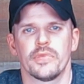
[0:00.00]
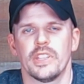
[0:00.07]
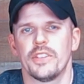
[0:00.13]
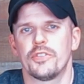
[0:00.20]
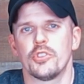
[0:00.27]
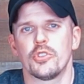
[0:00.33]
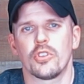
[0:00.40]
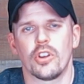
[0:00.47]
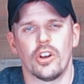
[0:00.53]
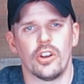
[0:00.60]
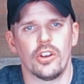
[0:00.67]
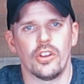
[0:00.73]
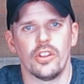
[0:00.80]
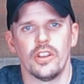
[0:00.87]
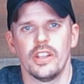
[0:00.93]
If you
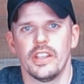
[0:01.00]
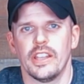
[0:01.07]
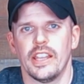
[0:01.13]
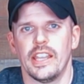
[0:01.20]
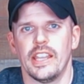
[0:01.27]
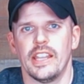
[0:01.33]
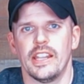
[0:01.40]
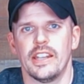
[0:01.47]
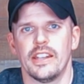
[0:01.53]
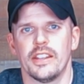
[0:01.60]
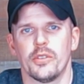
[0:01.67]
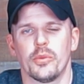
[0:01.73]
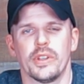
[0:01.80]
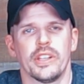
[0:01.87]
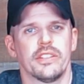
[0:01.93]
call and
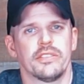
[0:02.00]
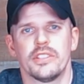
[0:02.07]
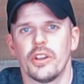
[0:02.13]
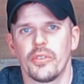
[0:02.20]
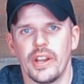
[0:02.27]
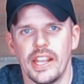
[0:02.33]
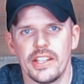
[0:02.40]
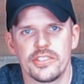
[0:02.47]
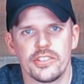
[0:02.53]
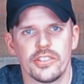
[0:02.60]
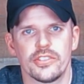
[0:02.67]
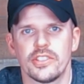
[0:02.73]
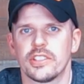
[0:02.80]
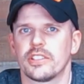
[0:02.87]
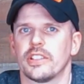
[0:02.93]
we don't answer,
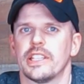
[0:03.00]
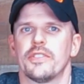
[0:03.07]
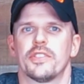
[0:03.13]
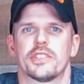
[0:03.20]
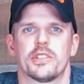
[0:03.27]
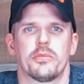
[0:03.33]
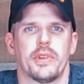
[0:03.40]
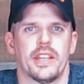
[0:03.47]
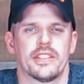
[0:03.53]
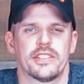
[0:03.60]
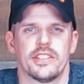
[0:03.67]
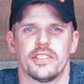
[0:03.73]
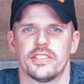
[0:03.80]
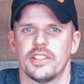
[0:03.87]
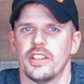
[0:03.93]
just leave us a
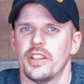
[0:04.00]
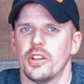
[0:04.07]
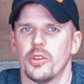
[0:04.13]
message.